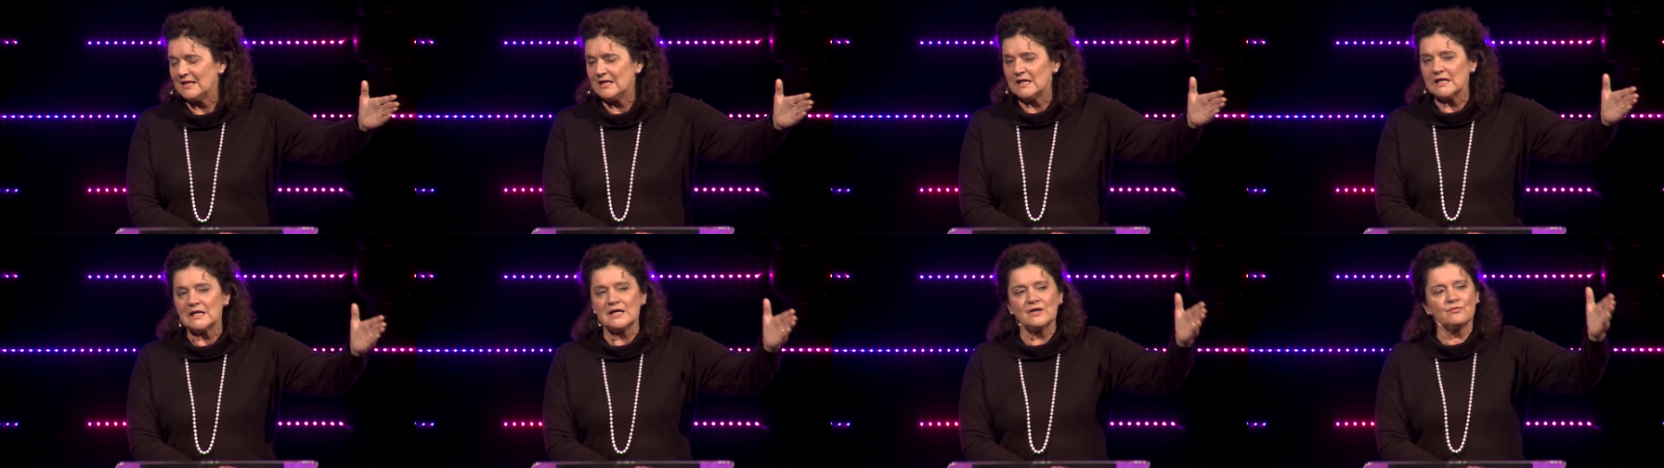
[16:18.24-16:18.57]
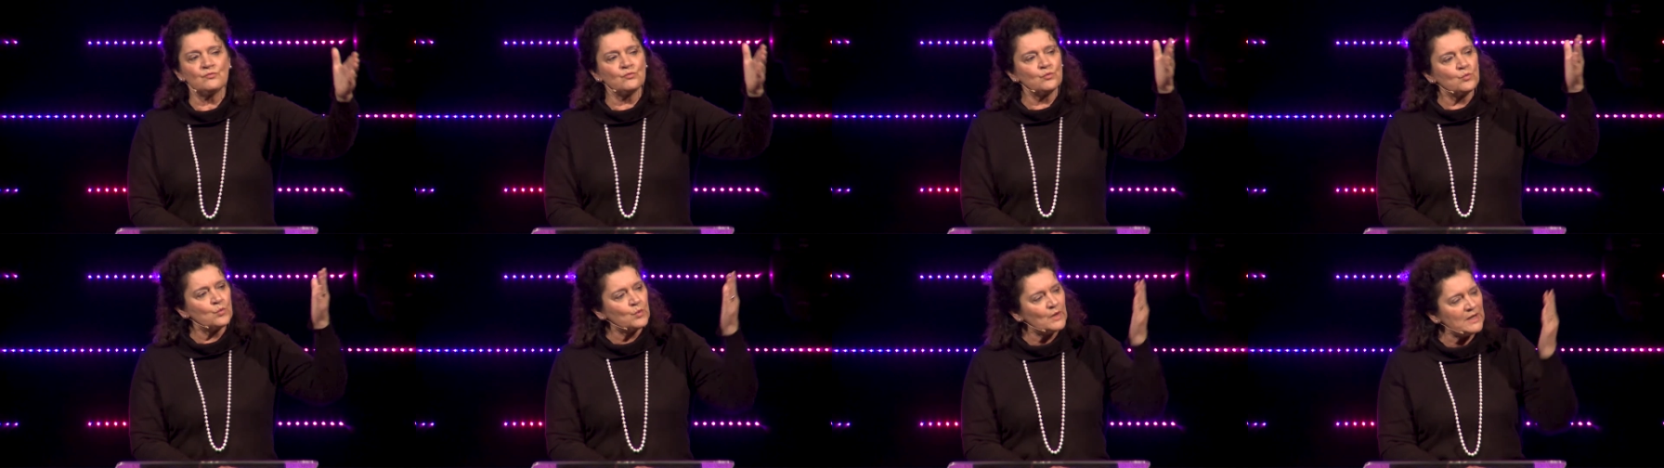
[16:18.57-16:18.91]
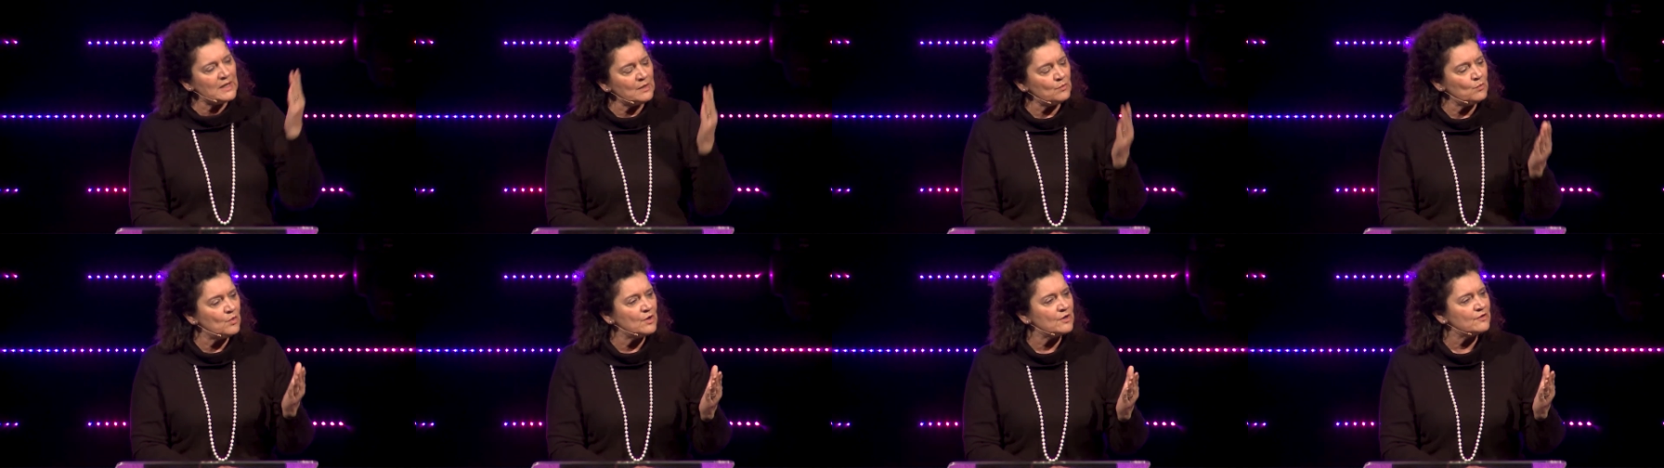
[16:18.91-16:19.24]
If
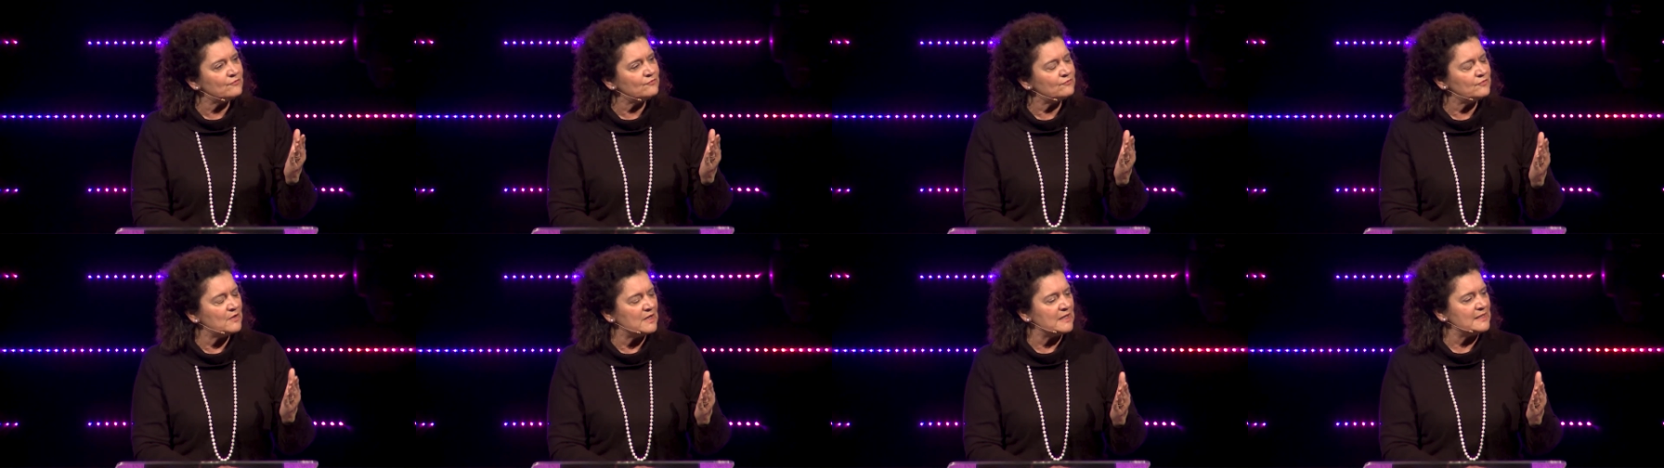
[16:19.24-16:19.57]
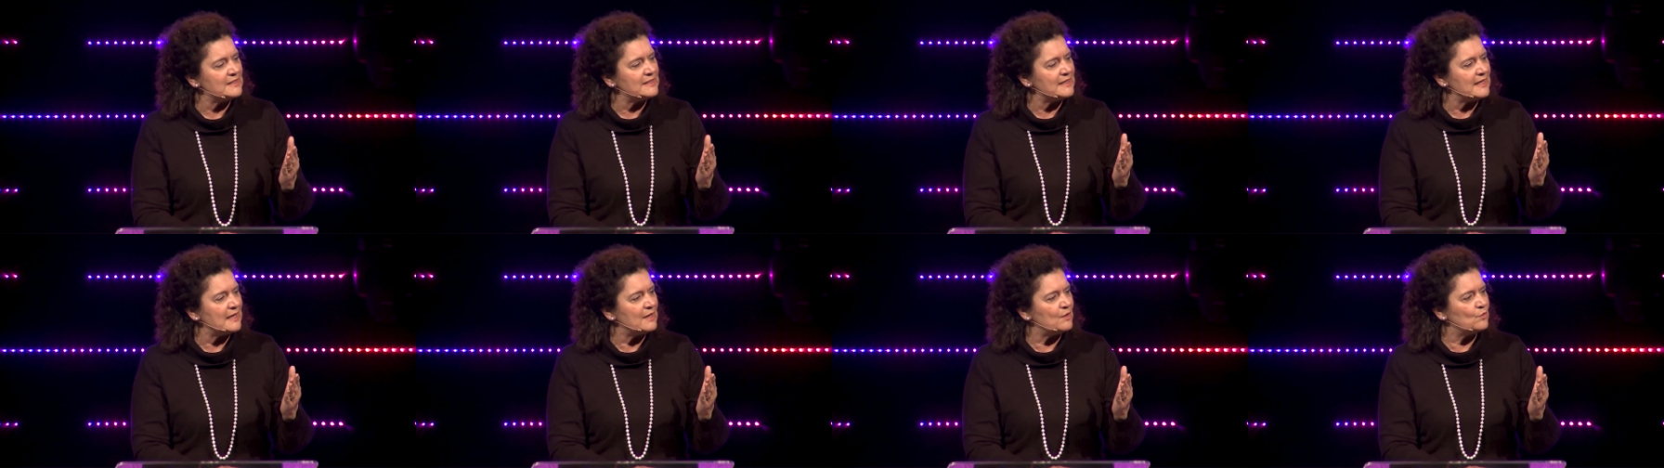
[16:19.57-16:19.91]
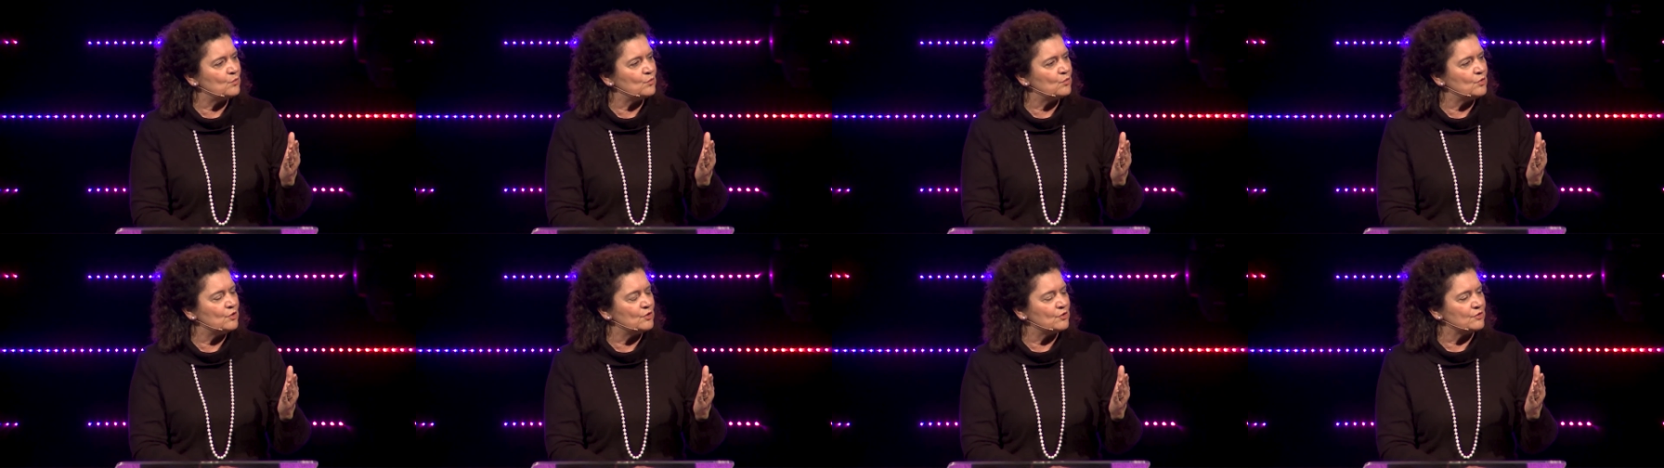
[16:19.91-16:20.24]
we want to find our
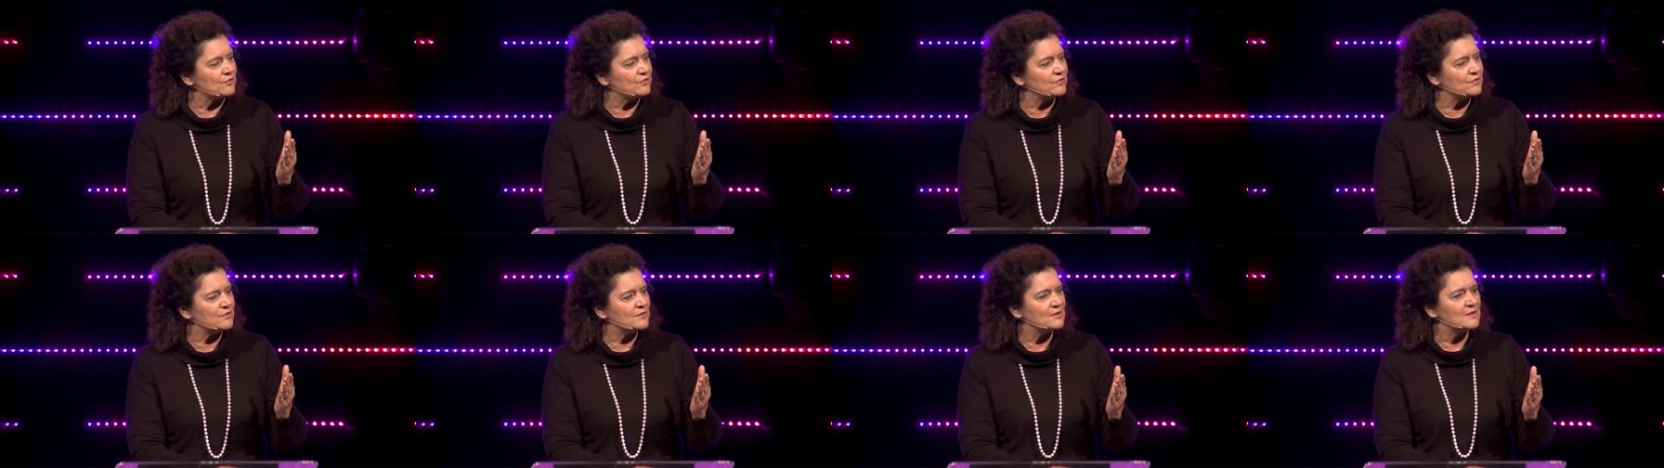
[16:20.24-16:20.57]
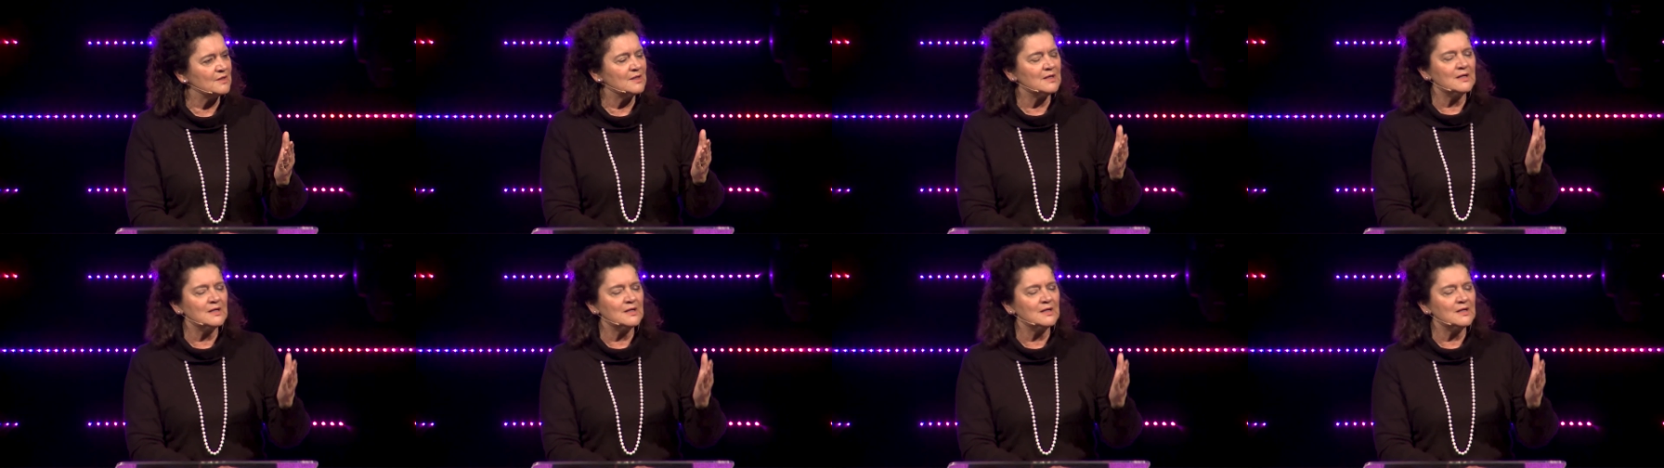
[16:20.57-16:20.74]
worth,